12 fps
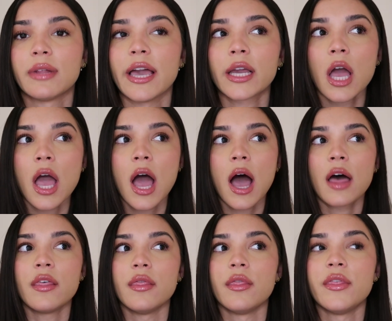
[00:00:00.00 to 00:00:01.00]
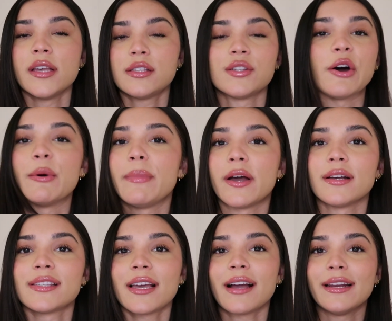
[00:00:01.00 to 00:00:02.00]
like, this is so
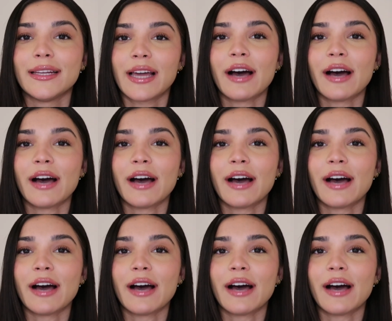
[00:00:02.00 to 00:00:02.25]
embarrassing, I need to